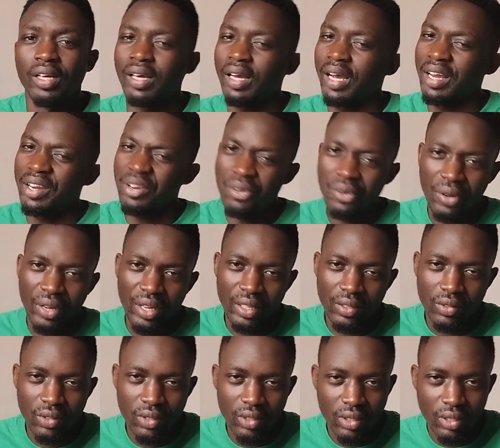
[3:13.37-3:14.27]
Can you
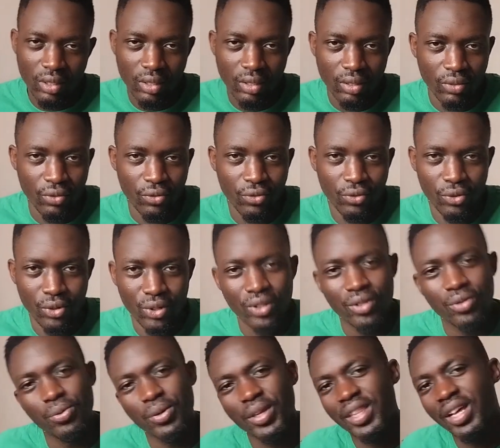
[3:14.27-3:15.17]
eat
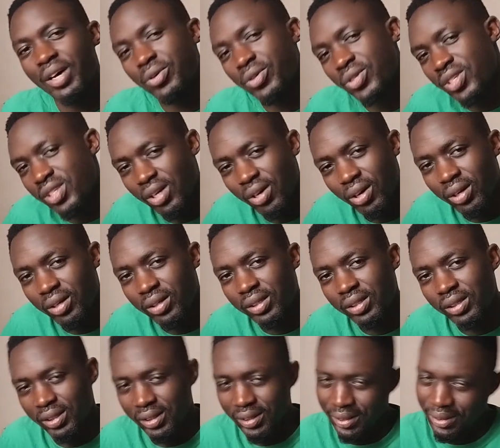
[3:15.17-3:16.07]
food without
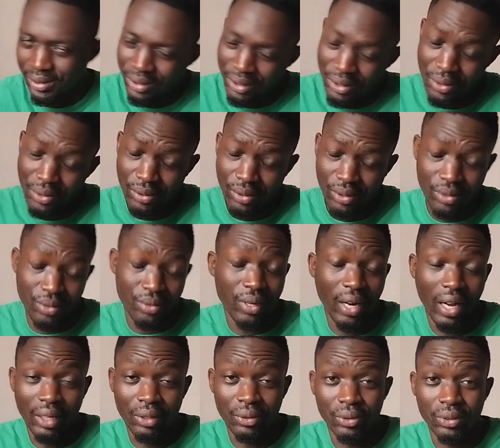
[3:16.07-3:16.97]
salt? No, you
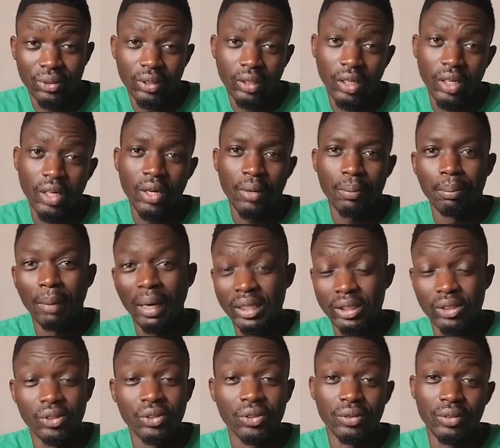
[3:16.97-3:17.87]
cannot.
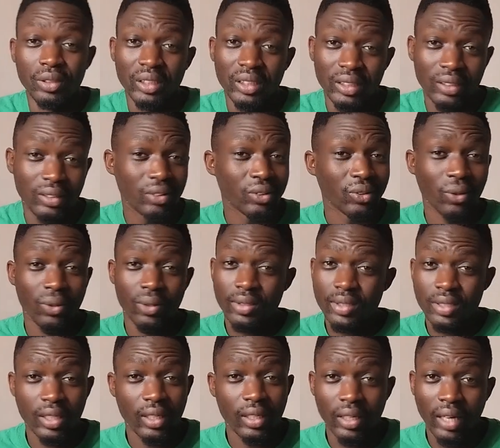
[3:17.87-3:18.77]
But do we need salt
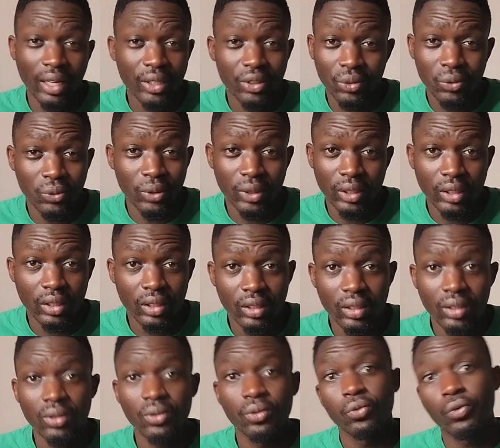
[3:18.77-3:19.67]
in large quantity?
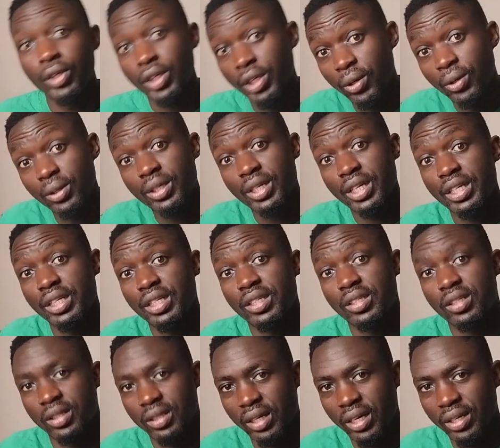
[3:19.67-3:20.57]
We don't need
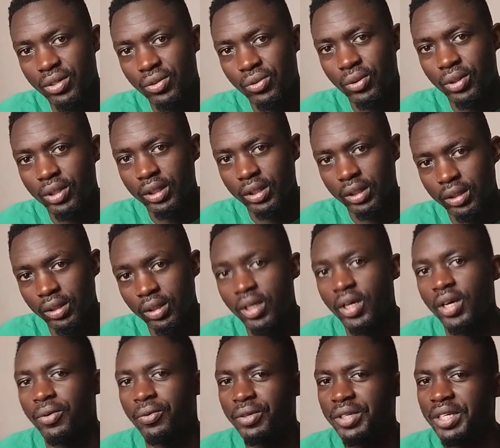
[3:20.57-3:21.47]
it in large quantity.
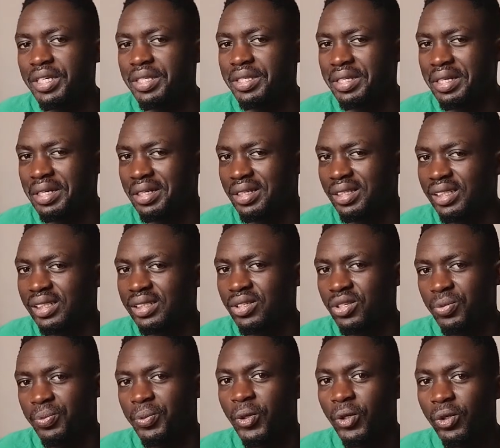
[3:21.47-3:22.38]
We just need it in
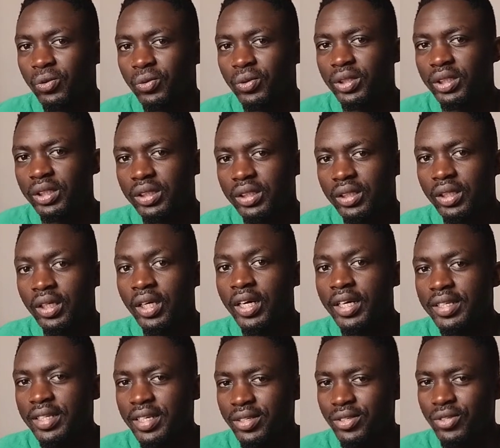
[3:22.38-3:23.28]
small quantity
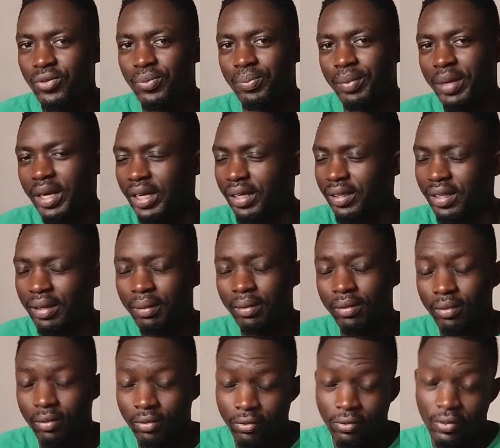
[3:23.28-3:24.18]
just to make the
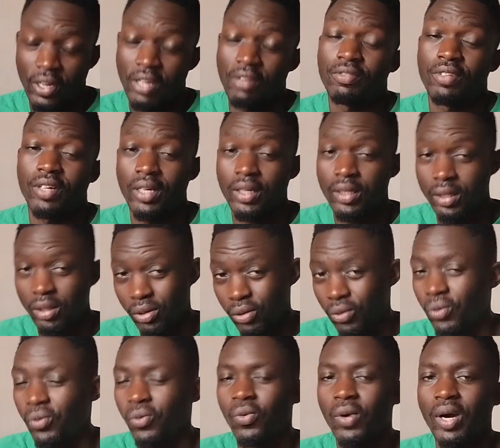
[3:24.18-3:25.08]
flavor
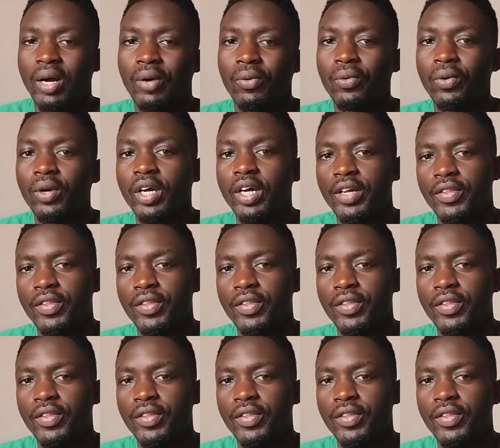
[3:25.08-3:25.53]
look wow.